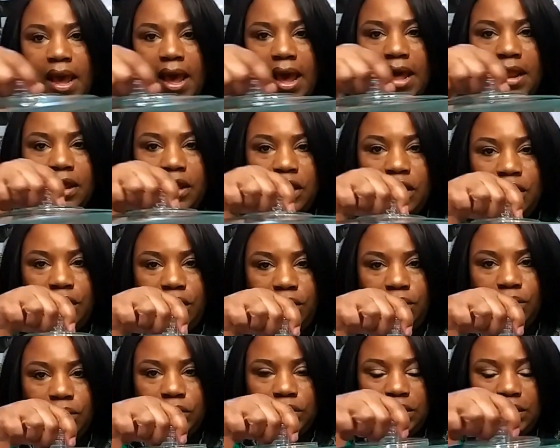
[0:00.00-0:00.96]
and a
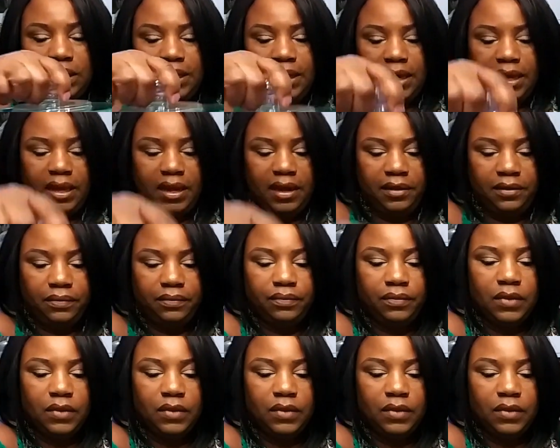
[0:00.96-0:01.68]
huge lid.